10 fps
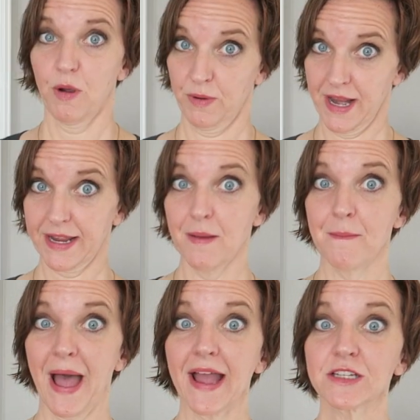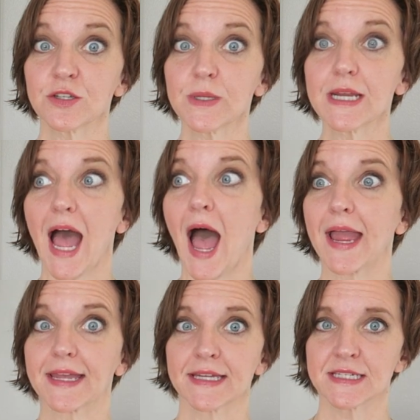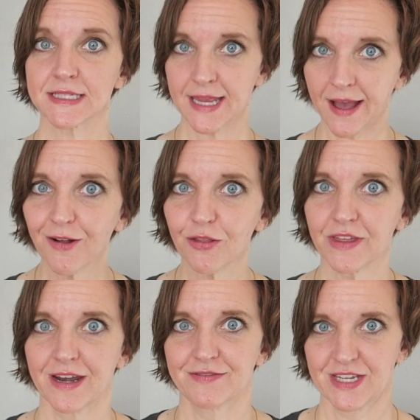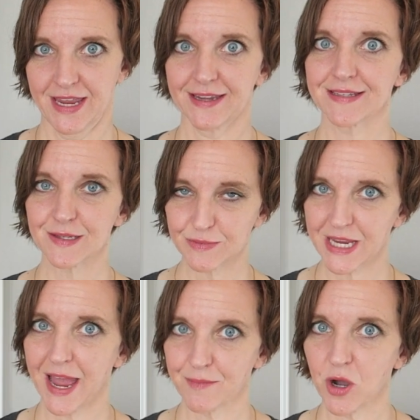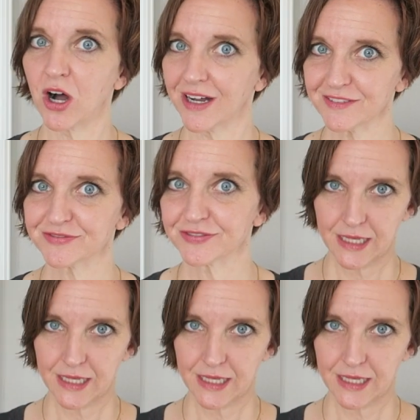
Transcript: But when I come back to it, I can tell that I've taken some time off.